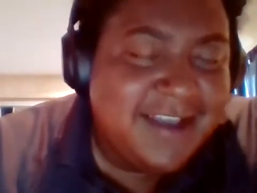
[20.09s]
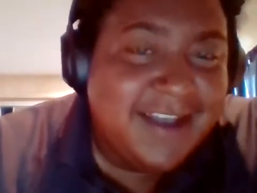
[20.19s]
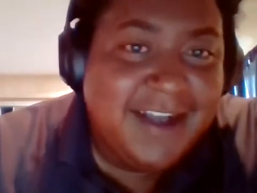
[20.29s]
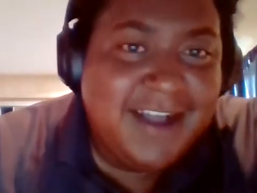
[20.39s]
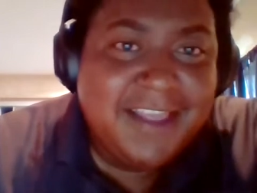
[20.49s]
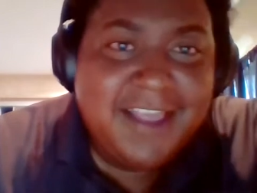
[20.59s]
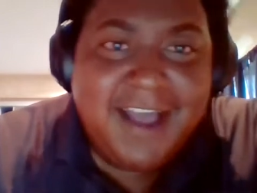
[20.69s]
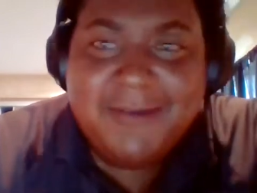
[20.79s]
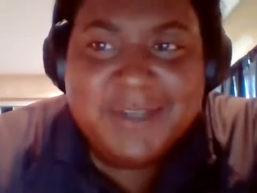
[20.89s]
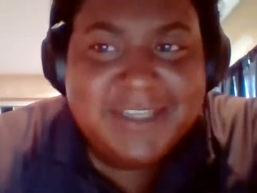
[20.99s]
A
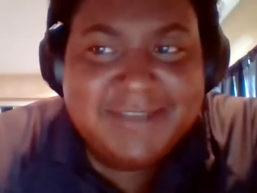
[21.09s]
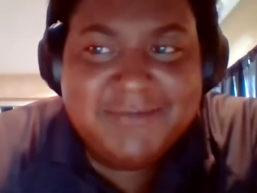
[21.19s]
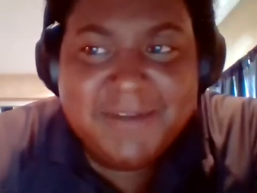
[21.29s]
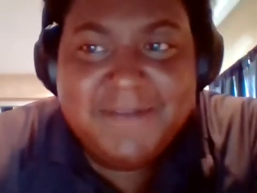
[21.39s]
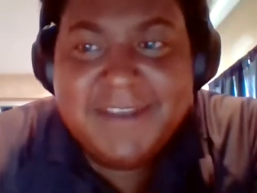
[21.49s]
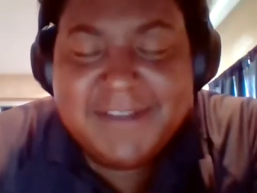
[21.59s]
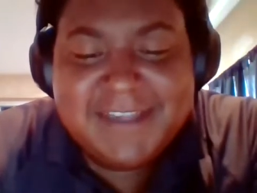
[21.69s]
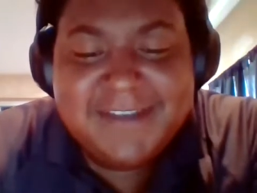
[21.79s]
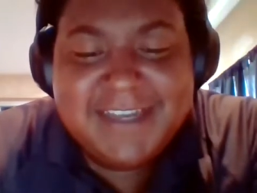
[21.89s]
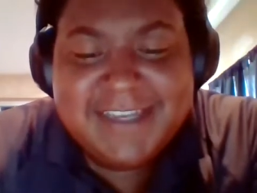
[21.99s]
lot was revealed
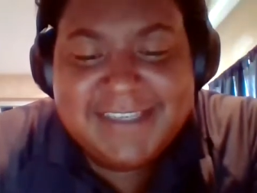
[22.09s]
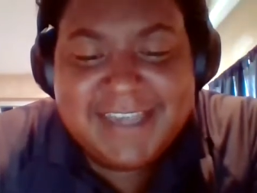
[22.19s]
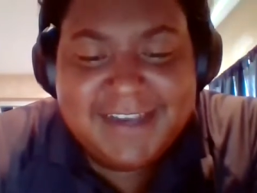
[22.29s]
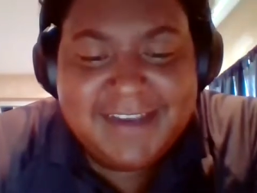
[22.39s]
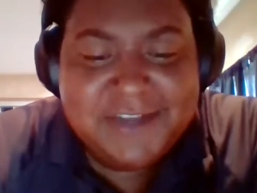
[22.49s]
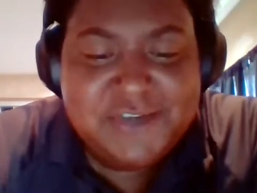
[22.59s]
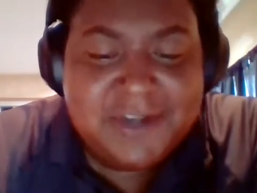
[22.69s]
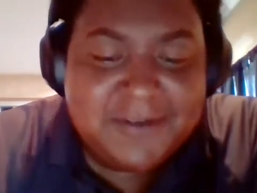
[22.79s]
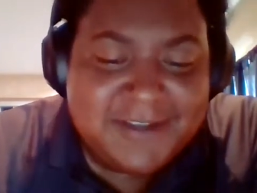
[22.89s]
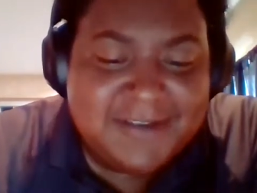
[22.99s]
to us and
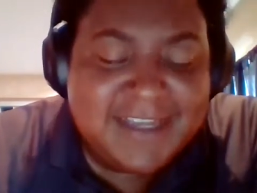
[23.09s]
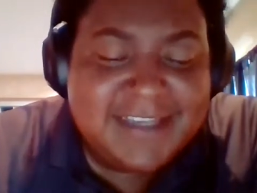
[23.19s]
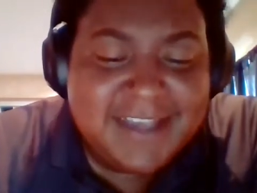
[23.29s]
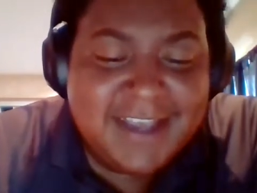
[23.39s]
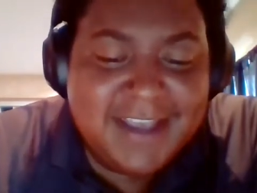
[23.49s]
shown to us.